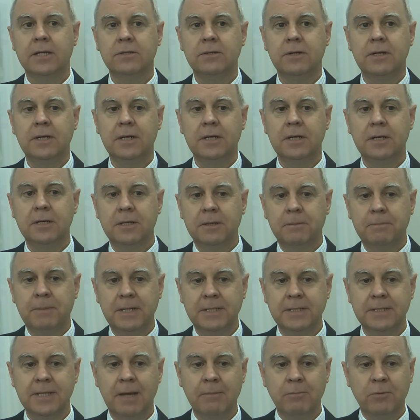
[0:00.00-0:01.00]
Actually, the
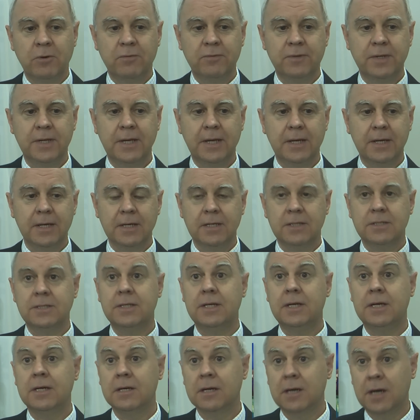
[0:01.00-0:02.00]
best time of the year is
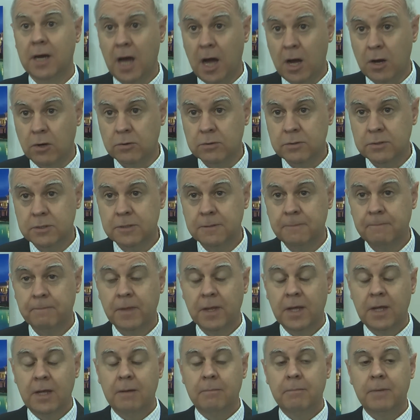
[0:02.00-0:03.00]
year round
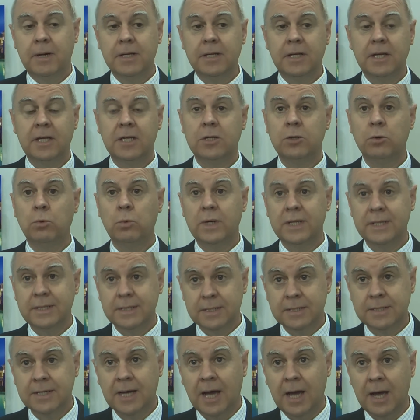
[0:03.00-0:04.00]
but in the
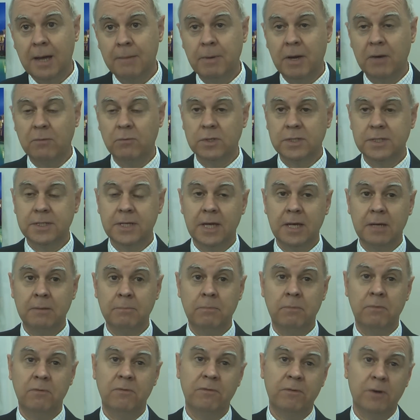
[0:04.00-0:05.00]
winter time i would say
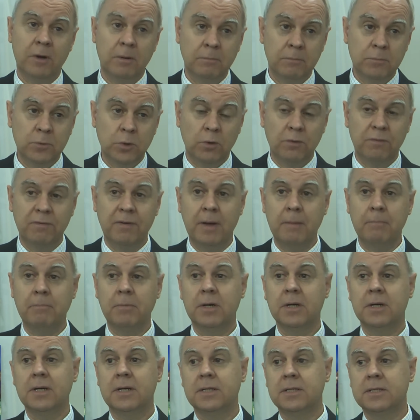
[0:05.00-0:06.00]
from
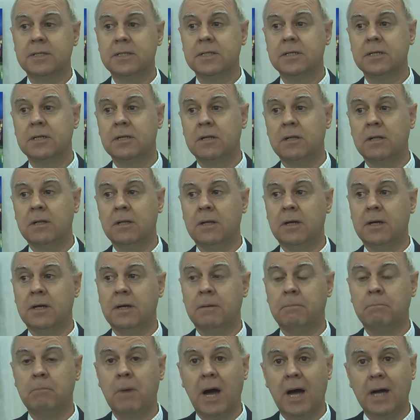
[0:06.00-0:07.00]
november until
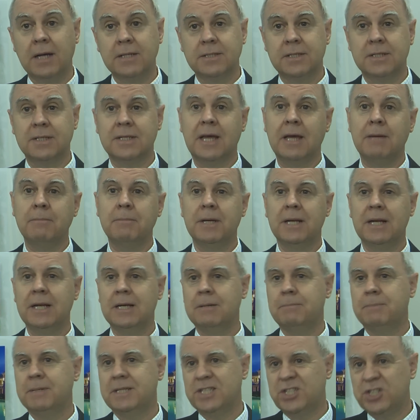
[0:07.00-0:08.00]
uh, march it can be a
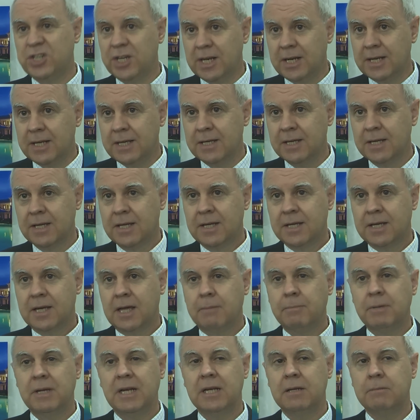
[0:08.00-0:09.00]
little bit chilly
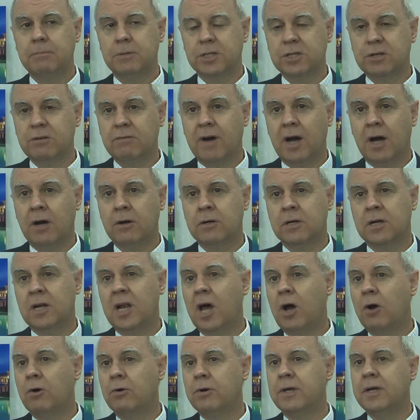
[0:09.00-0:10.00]
can be a little bit
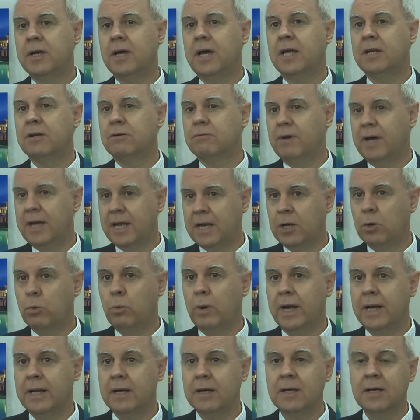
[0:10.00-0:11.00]
cloudy and rainy
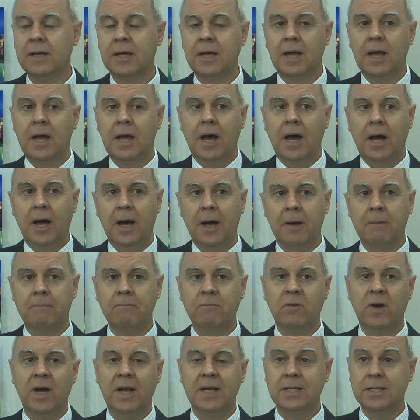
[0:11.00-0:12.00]
weather
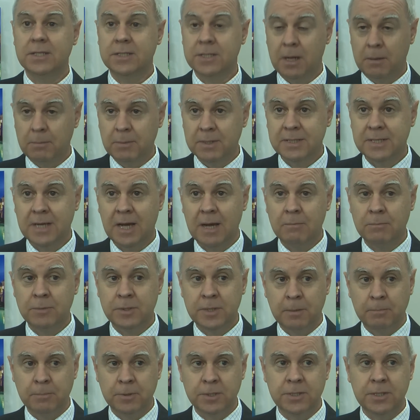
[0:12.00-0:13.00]
um, while in summertime
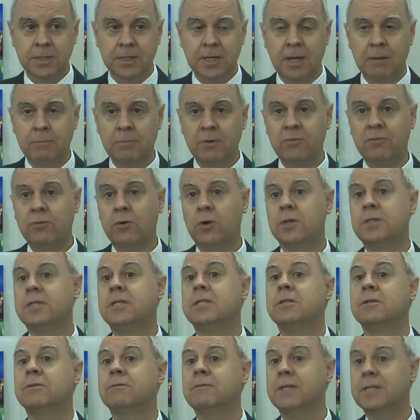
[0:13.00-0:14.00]
temperature can be
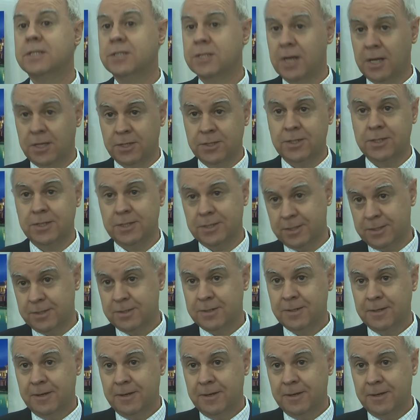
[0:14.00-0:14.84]
40 degrees Celsius.